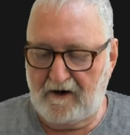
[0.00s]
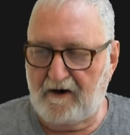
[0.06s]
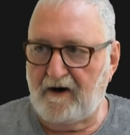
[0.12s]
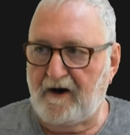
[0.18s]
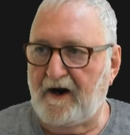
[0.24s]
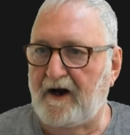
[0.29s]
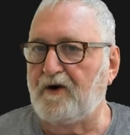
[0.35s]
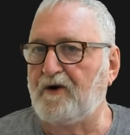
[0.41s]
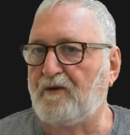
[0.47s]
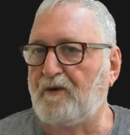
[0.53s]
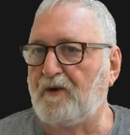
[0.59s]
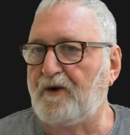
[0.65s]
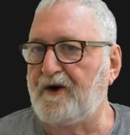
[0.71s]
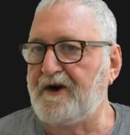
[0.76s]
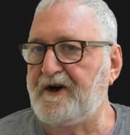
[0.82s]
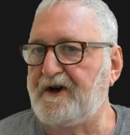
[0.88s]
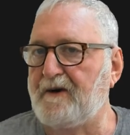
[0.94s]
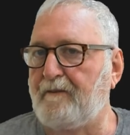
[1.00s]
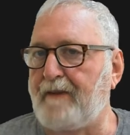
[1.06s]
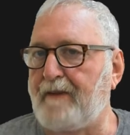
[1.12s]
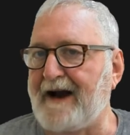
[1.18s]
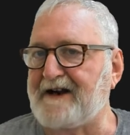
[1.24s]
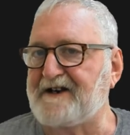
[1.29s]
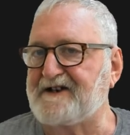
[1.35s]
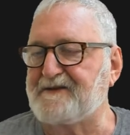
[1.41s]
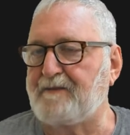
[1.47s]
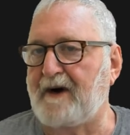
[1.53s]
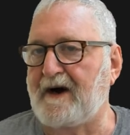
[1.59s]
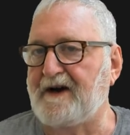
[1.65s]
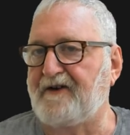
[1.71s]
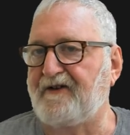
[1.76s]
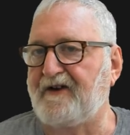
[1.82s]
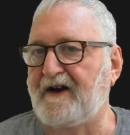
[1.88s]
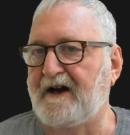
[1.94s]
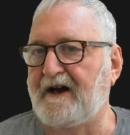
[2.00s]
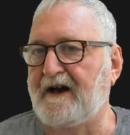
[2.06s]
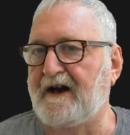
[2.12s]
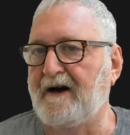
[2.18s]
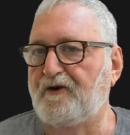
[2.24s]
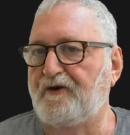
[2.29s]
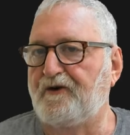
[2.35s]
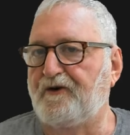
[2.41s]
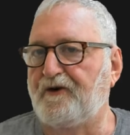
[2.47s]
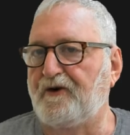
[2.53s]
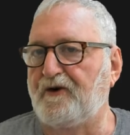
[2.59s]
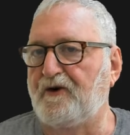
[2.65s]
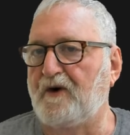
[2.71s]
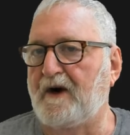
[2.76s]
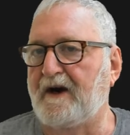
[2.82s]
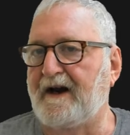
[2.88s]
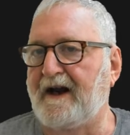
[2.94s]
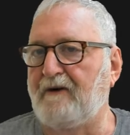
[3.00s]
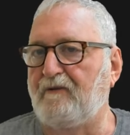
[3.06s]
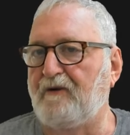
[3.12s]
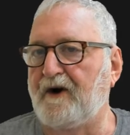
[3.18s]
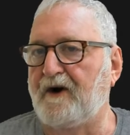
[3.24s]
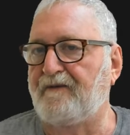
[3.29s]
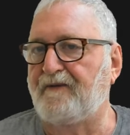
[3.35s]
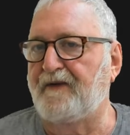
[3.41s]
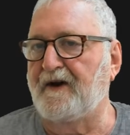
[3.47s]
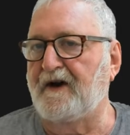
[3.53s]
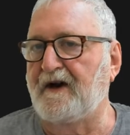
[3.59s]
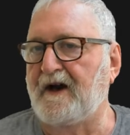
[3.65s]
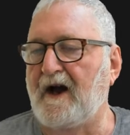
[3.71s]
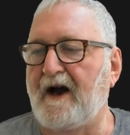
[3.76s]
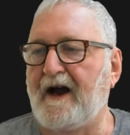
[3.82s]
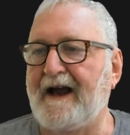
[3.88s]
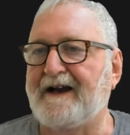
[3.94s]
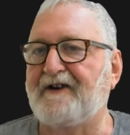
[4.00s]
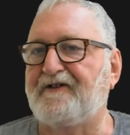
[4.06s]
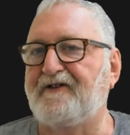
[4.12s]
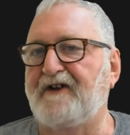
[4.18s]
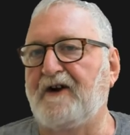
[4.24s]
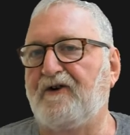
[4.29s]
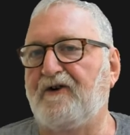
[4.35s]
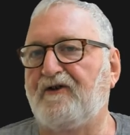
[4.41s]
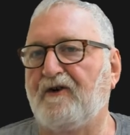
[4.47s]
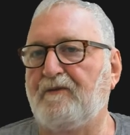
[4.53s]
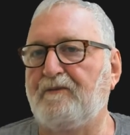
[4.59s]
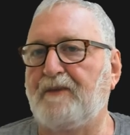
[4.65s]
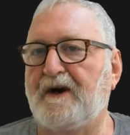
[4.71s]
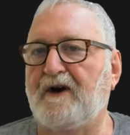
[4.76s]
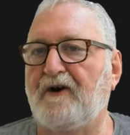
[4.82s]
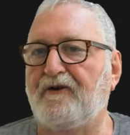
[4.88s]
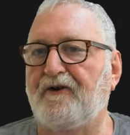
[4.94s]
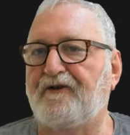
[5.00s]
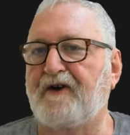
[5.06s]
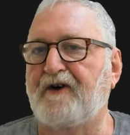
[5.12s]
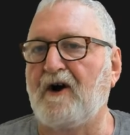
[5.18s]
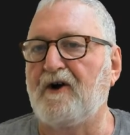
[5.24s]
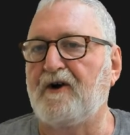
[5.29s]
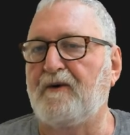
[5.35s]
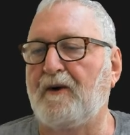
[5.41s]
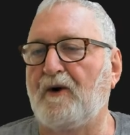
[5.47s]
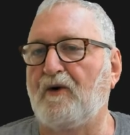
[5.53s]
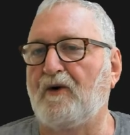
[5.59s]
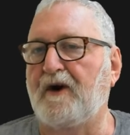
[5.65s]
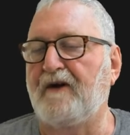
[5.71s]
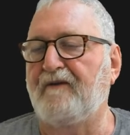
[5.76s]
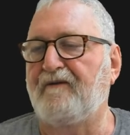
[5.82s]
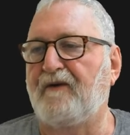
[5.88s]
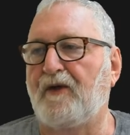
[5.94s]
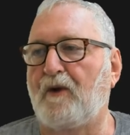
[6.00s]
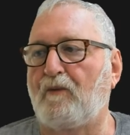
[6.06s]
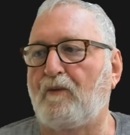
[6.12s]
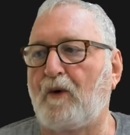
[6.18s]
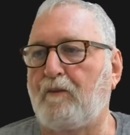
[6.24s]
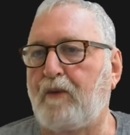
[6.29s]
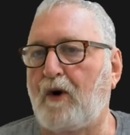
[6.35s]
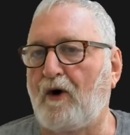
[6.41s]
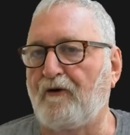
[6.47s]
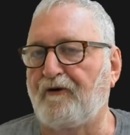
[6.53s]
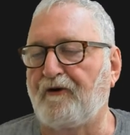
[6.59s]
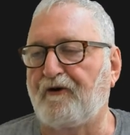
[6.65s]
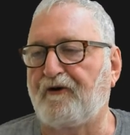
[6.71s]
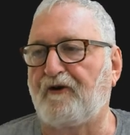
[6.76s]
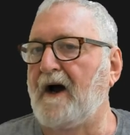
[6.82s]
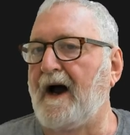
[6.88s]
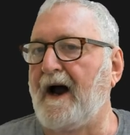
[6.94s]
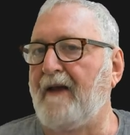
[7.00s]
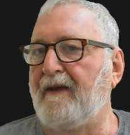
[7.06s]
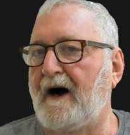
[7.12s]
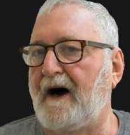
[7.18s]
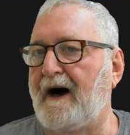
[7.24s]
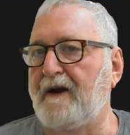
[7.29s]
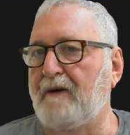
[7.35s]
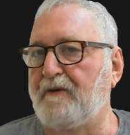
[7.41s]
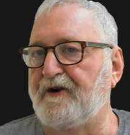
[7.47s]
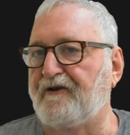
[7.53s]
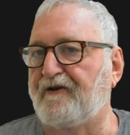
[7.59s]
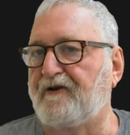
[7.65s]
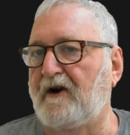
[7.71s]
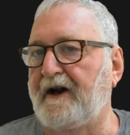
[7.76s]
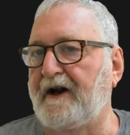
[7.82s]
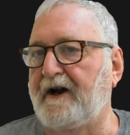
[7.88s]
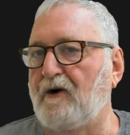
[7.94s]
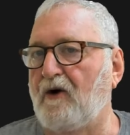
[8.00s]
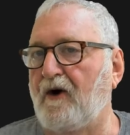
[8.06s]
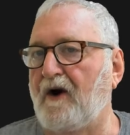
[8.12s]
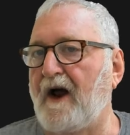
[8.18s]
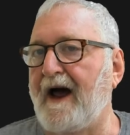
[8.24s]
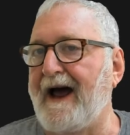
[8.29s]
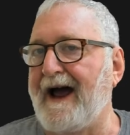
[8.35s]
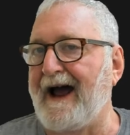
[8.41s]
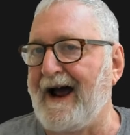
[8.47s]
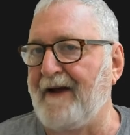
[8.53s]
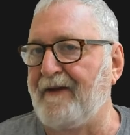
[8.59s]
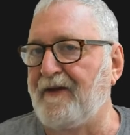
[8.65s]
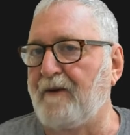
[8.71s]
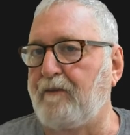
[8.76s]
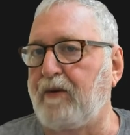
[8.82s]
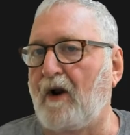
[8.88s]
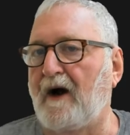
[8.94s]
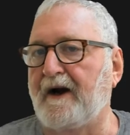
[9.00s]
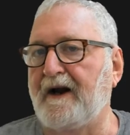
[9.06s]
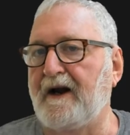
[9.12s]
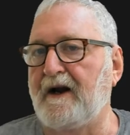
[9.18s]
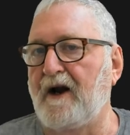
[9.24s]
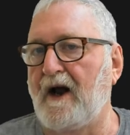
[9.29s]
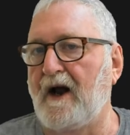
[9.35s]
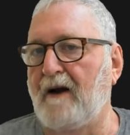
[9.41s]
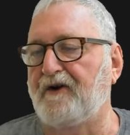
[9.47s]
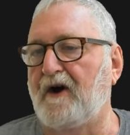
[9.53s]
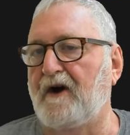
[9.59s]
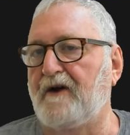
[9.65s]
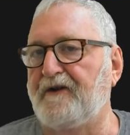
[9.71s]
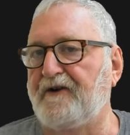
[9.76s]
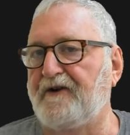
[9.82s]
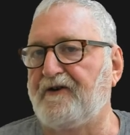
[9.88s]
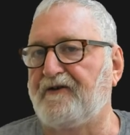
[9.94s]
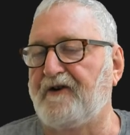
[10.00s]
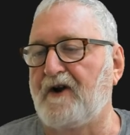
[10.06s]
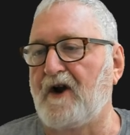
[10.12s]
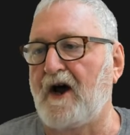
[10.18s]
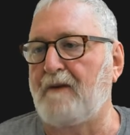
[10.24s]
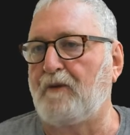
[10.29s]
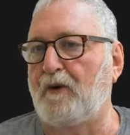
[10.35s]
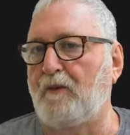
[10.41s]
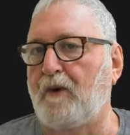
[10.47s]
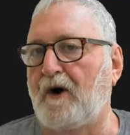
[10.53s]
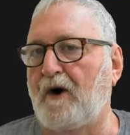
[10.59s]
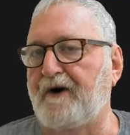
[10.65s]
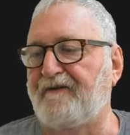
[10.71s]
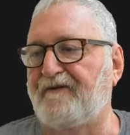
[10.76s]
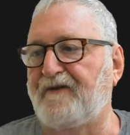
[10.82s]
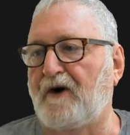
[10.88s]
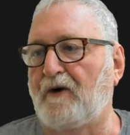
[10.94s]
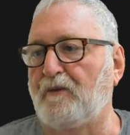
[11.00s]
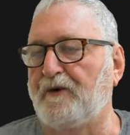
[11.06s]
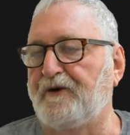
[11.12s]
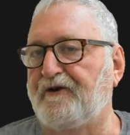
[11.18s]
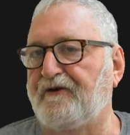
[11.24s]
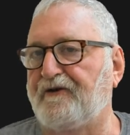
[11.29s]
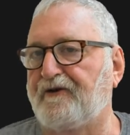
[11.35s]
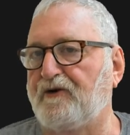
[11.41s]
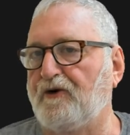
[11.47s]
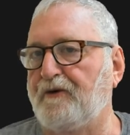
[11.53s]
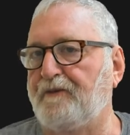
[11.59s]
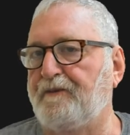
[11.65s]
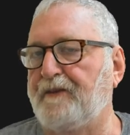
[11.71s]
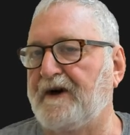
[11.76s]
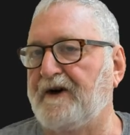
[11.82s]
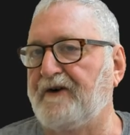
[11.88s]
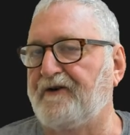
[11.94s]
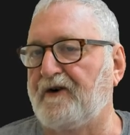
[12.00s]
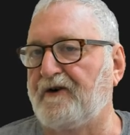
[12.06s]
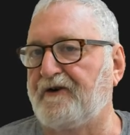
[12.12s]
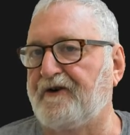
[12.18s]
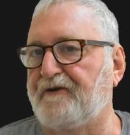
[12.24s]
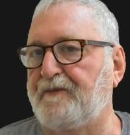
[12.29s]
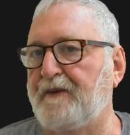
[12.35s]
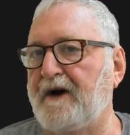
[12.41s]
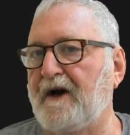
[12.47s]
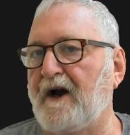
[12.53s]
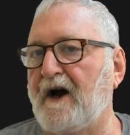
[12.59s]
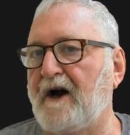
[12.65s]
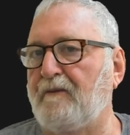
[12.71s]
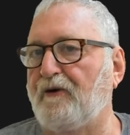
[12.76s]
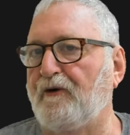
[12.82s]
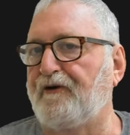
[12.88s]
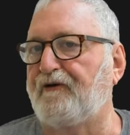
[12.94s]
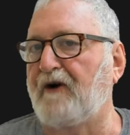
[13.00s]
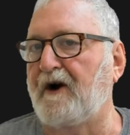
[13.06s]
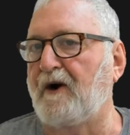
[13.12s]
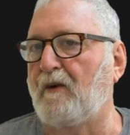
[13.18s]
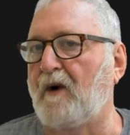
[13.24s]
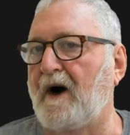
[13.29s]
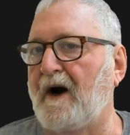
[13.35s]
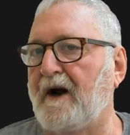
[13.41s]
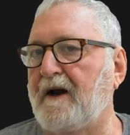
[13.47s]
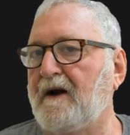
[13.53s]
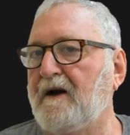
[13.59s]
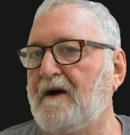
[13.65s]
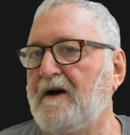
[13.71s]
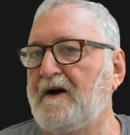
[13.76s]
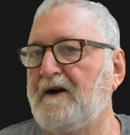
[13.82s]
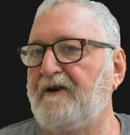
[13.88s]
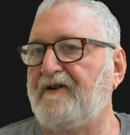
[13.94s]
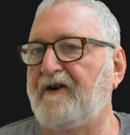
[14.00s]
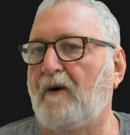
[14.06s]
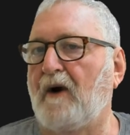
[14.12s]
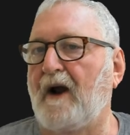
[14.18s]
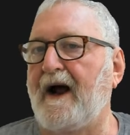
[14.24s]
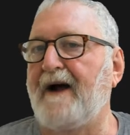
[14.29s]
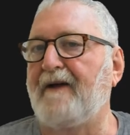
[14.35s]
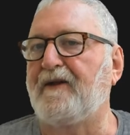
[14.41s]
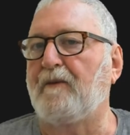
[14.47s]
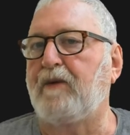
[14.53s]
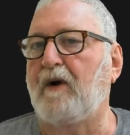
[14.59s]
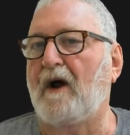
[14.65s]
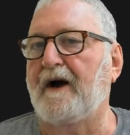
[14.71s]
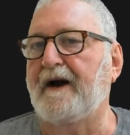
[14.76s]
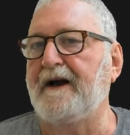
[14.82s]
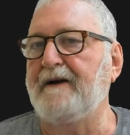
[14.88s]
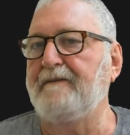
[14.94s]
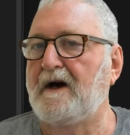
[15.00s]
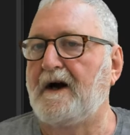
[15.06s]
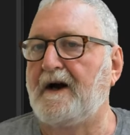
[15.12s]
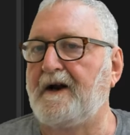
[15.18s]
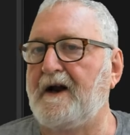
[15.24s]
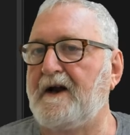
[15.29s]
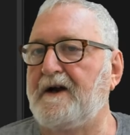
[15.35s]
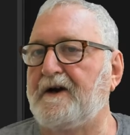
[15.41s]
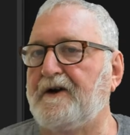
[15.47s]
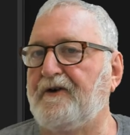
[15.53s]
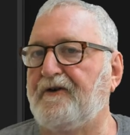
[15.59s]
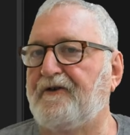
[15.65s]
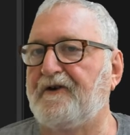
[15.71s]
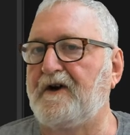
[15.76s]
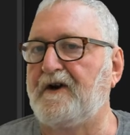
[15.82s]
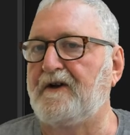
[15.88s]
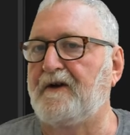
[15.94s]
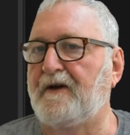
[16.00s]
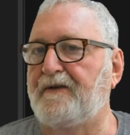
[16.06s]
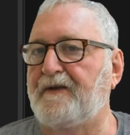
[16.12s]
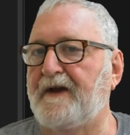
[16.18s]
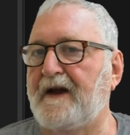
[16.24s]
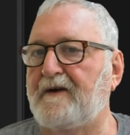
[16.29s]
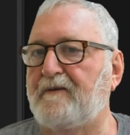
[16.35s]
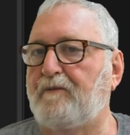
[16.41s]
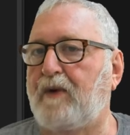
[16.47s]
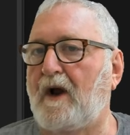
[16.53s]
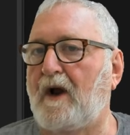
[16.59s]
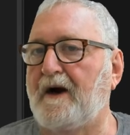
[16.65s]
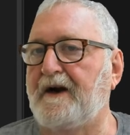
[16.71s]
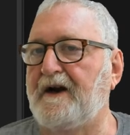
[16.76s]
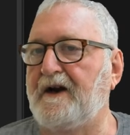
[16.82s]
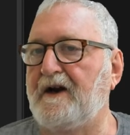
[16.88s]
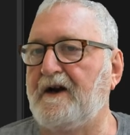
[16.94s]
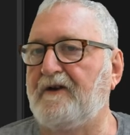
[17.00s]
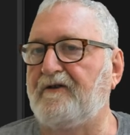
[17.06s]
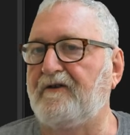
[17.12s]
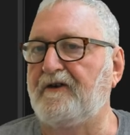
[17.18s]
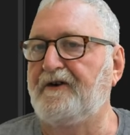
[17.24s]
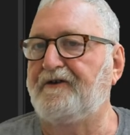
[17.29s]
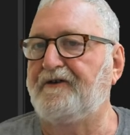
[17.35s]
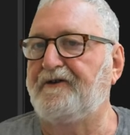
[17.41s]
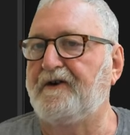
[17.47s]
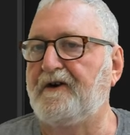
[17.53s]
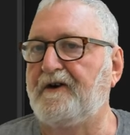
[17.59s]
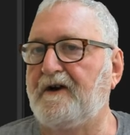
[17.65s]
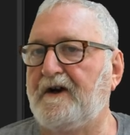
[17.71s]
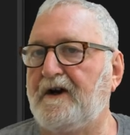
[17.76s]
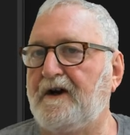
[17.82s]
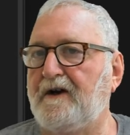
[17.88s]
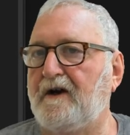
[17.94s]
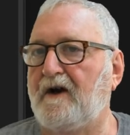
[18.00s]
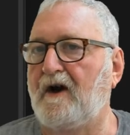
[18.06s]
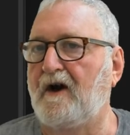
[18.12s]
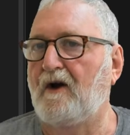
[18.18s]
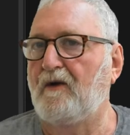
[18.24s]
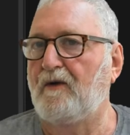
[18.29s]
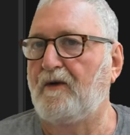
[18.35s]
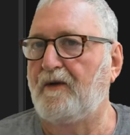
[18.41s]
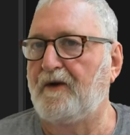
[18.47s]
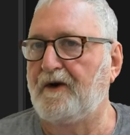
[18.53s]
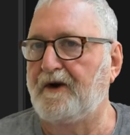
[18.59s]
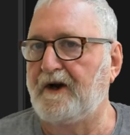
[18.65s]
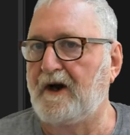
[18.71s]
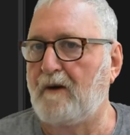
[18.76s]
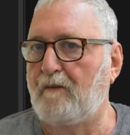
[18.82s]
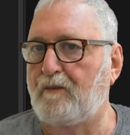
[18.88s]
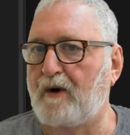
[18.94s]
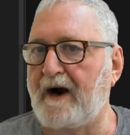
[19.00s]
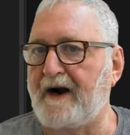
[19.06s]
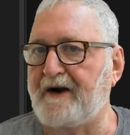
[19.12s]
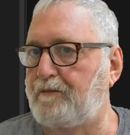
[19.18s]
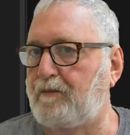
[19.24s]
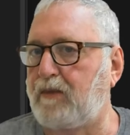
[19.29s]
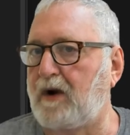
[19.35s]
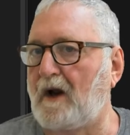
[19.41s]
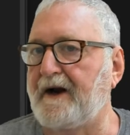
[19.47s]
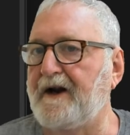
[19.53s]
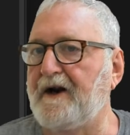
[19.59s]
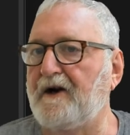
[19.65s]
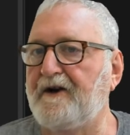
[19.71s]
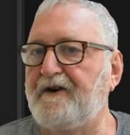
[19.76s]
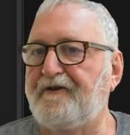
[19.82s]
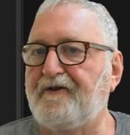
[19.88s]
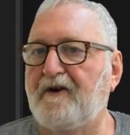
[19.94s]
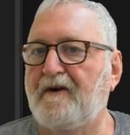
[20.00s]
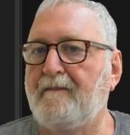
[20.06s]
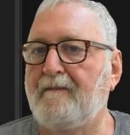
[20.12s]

Now you'll need to backspace here to get rid of the extension because it's going to be looking for the repository. And then we just click on add the plugin, and this is enabled by default, which is good because it'll just be enabled straight away. So we'll add the plugin, and now you can see that that plugin is listed in the BRAT plugin list,